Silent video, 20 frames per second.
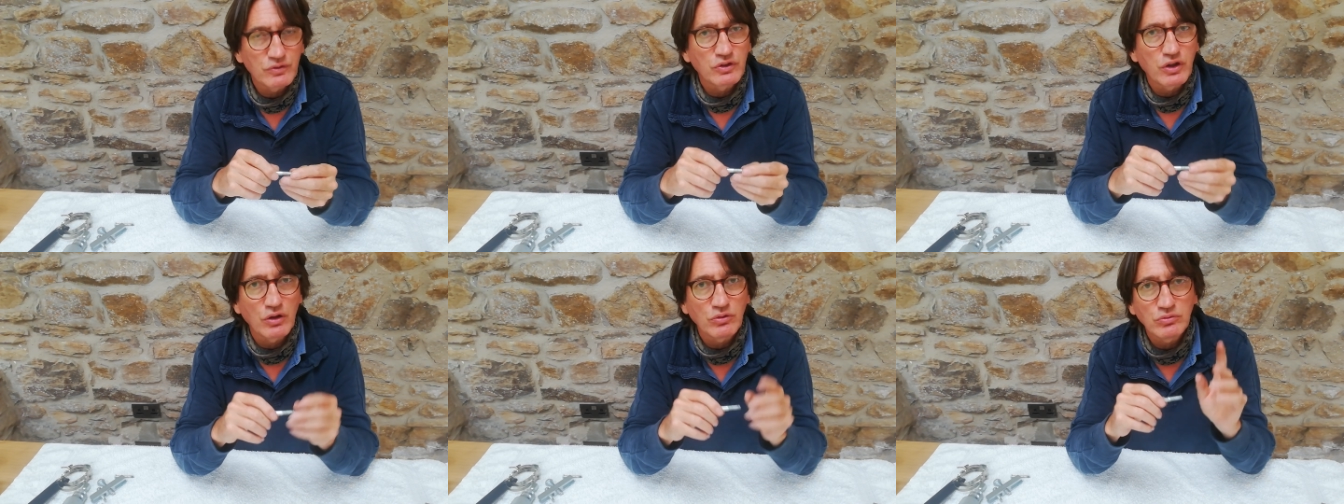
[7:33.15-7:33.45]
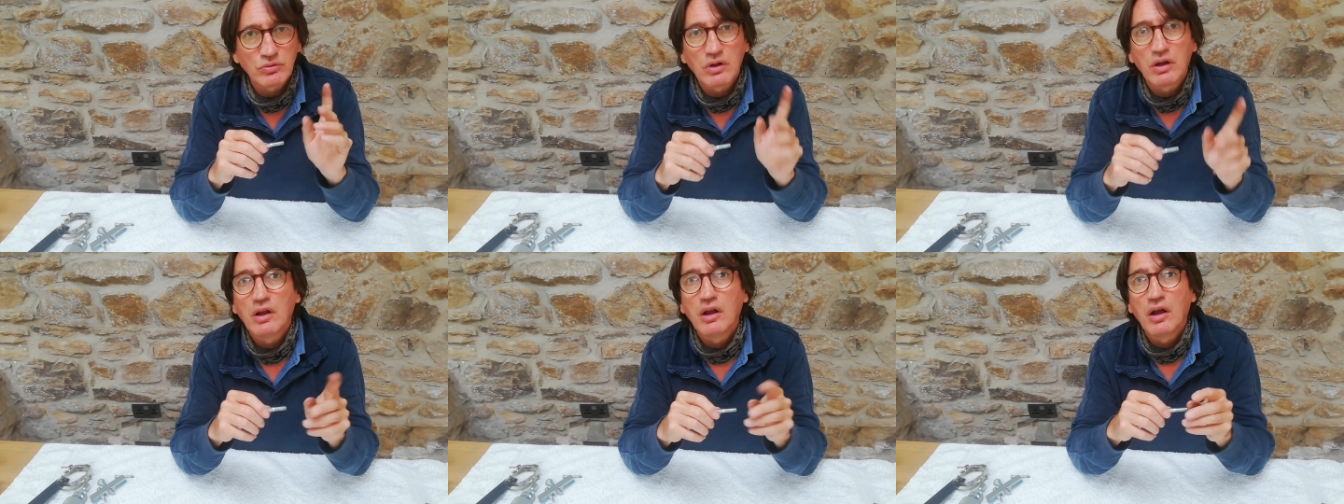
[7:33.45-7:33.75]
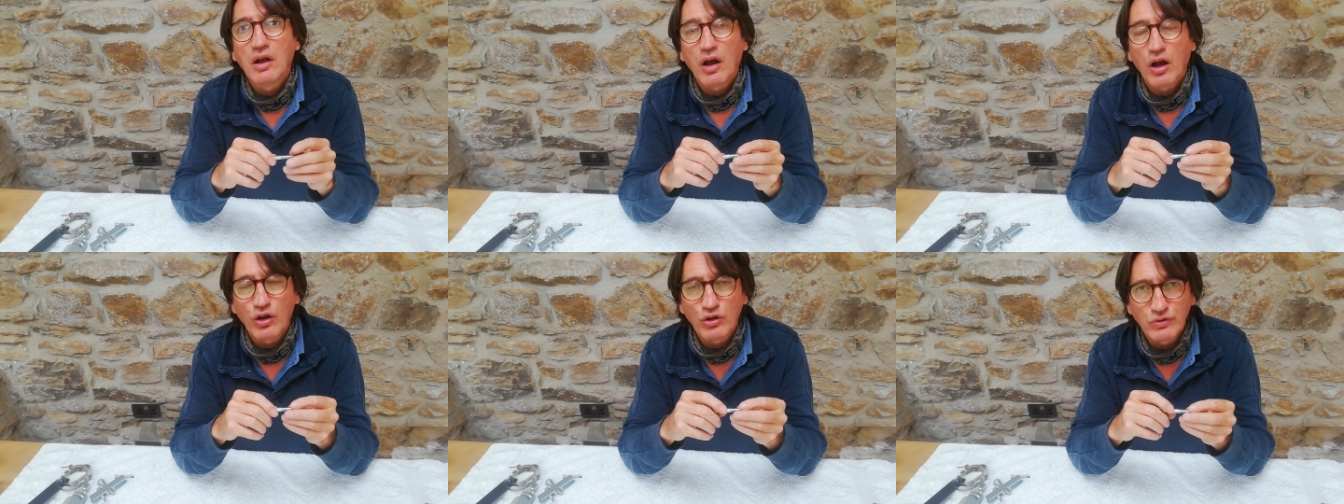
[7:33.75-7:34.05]
Don't
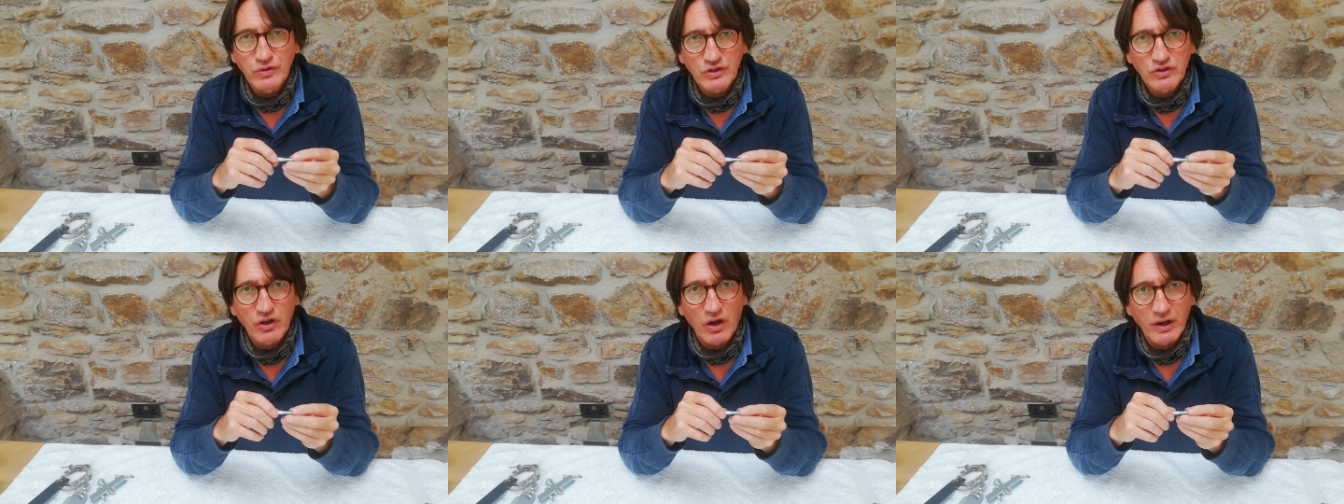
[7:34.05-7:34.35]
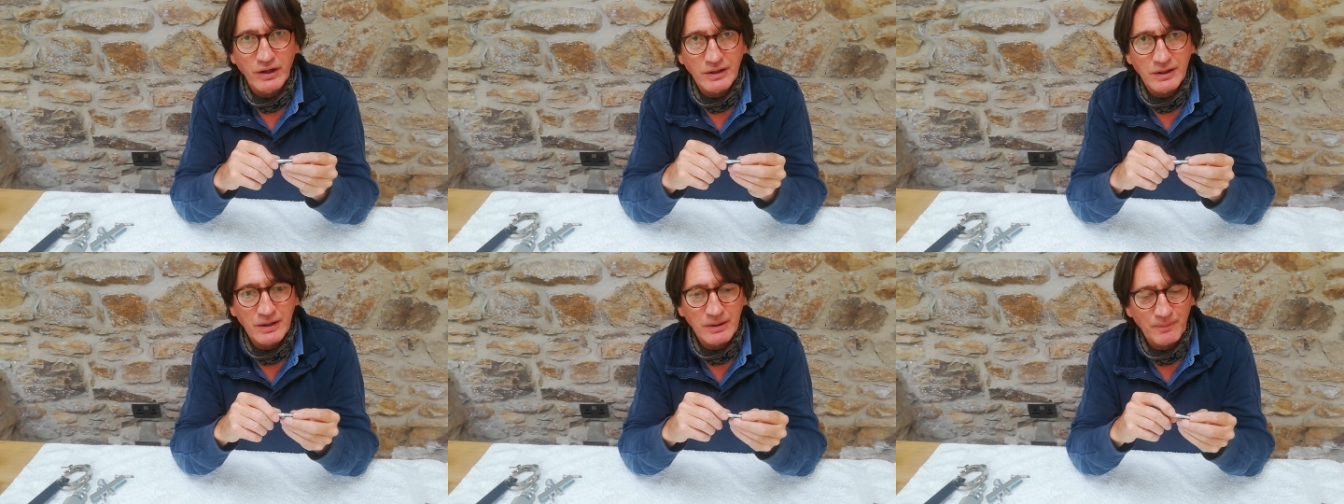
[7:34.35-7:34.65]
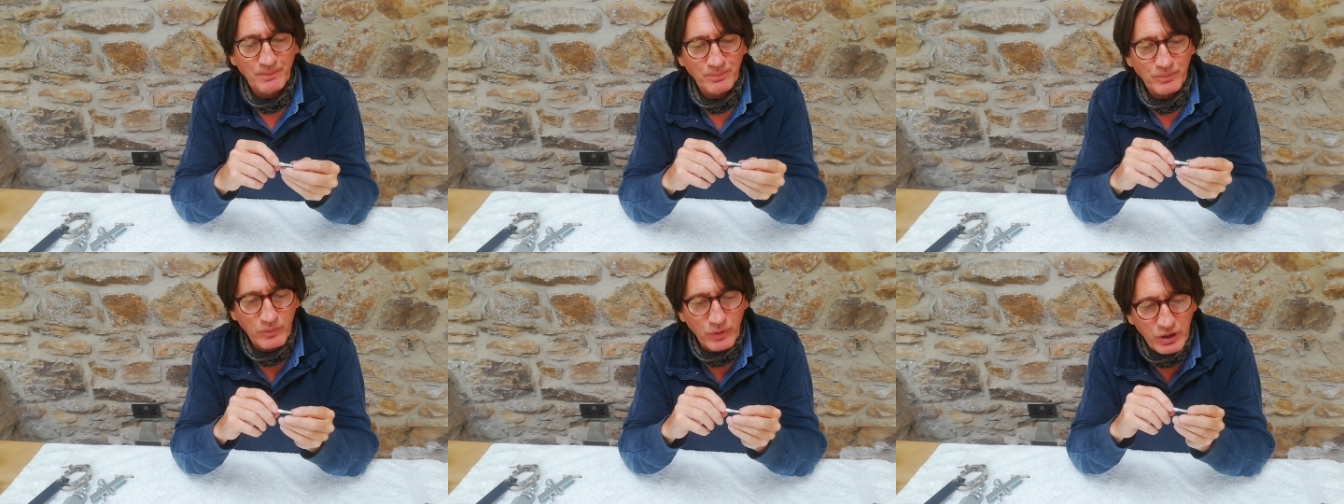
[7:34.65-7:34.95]
over tighten it,
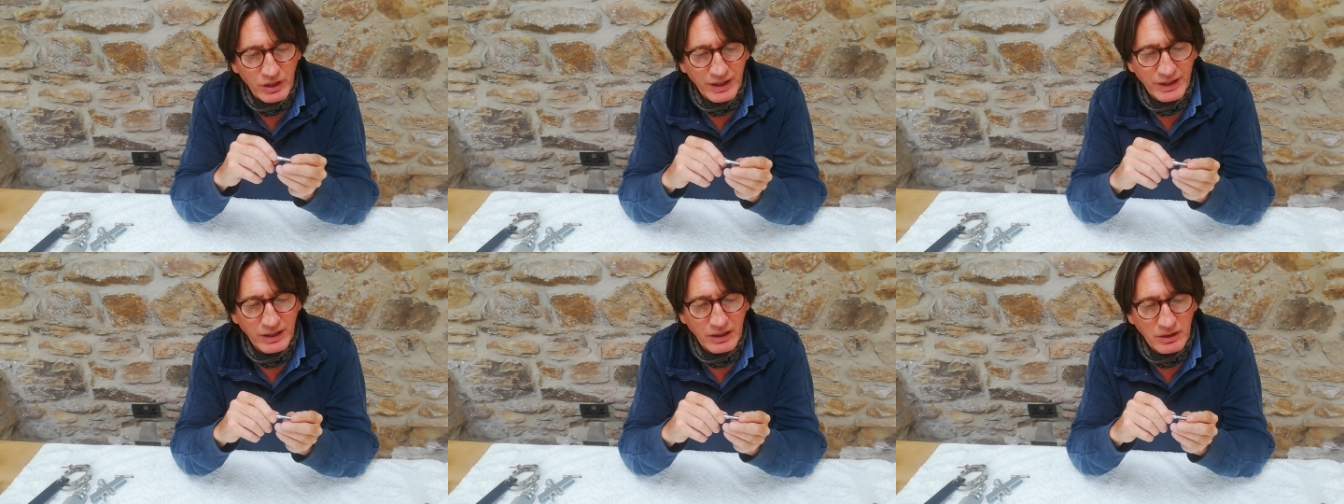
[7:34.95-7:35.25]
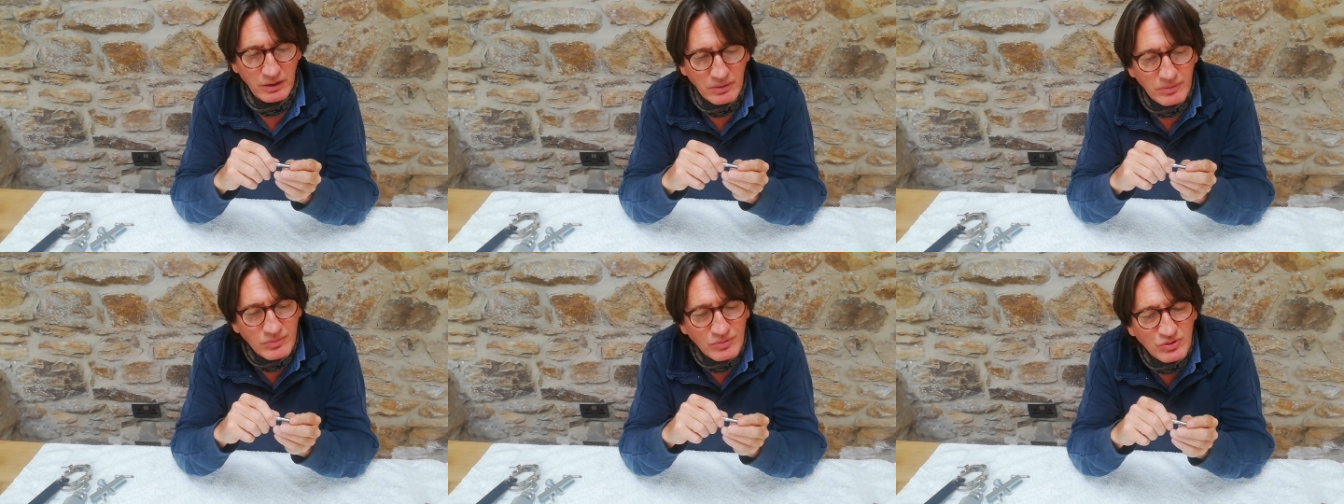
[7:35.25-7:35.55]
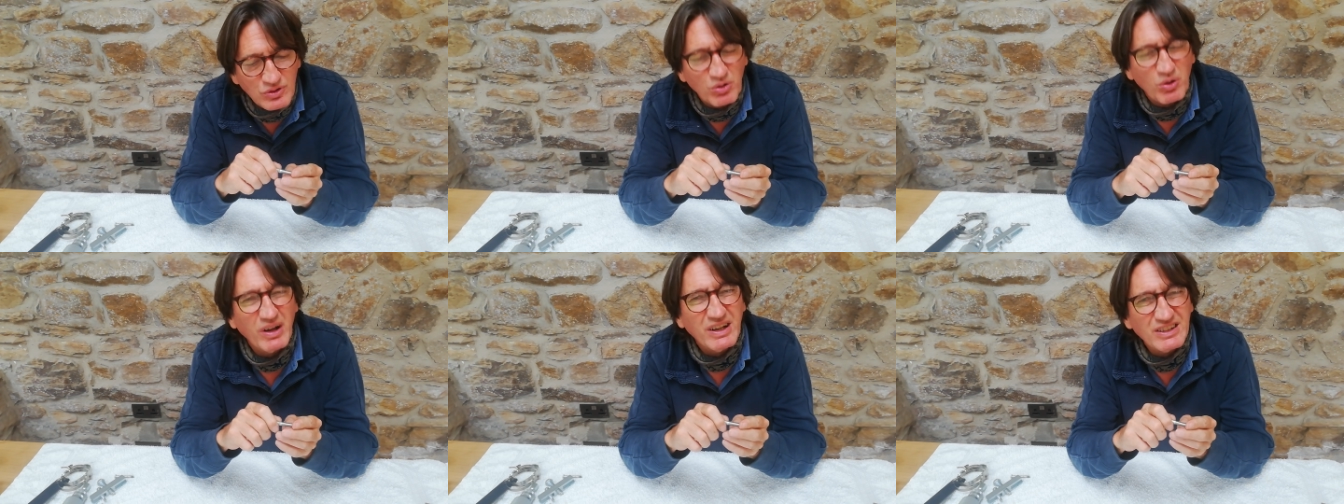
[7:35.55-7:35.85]
but get it
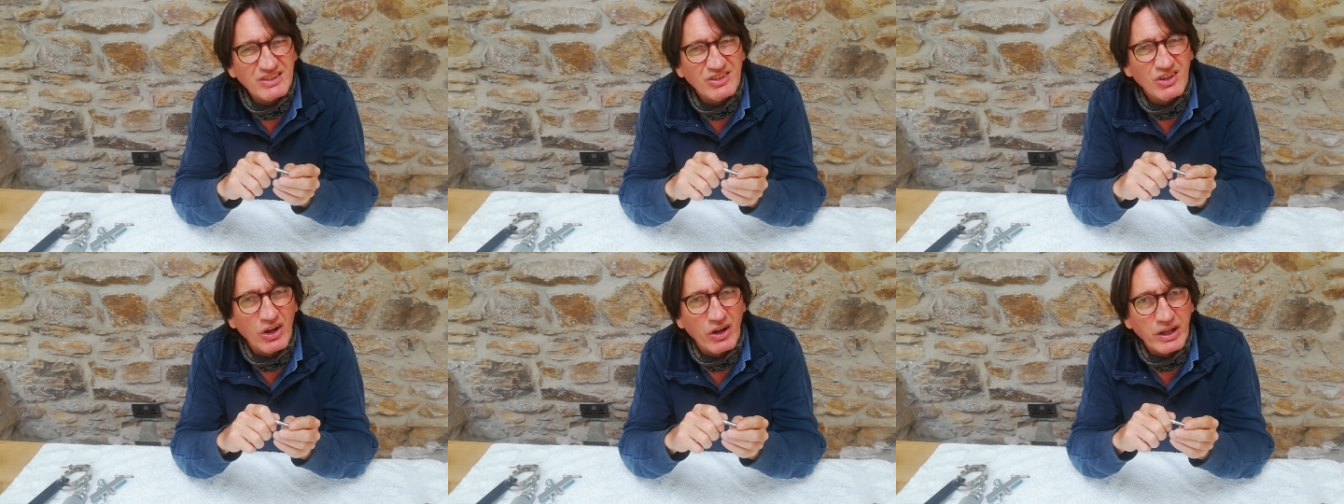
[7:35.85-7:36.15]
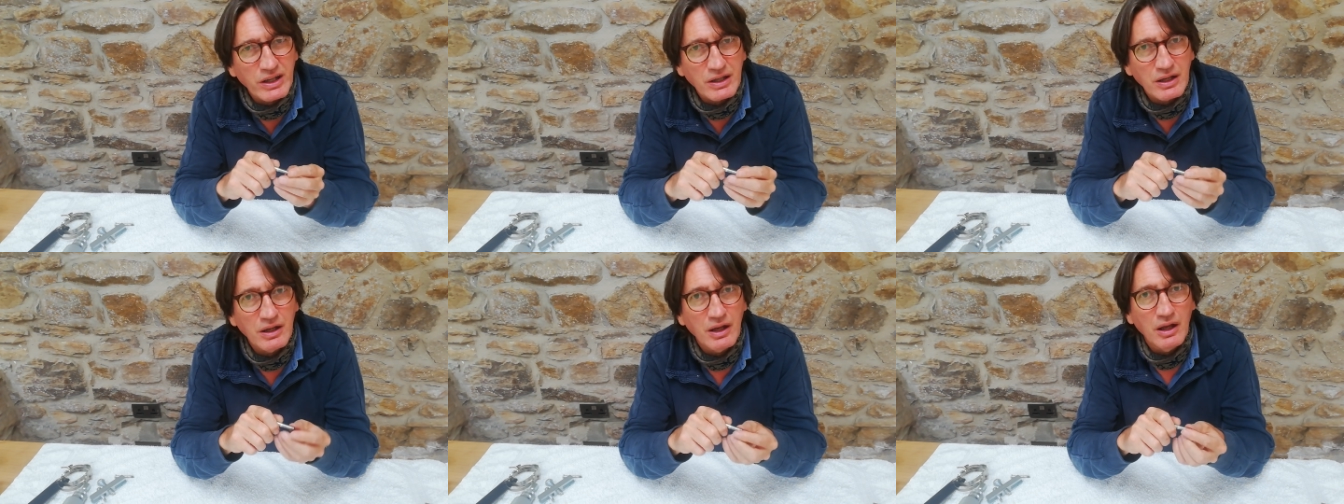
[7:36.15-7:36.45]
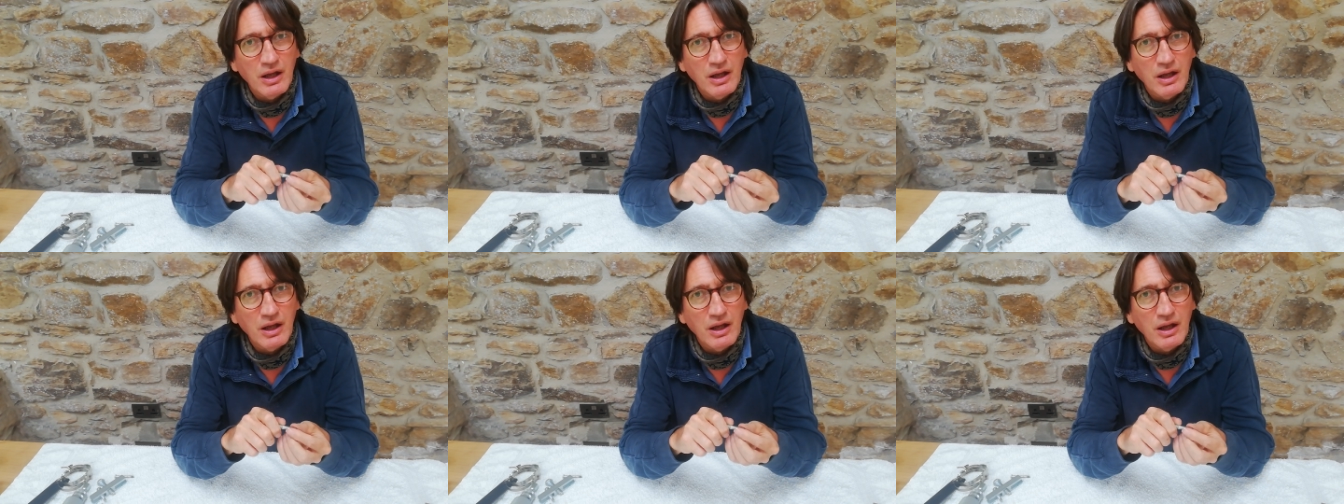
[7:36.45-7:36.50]
quite tight,